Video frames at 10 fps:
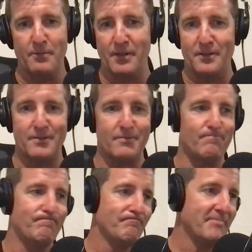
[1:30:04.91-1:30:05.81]
because
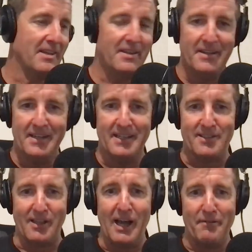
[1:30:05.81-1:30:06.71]
it's
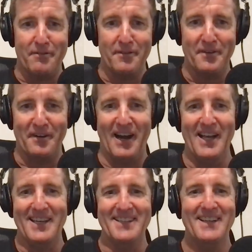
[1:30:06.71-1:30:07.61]
life, right?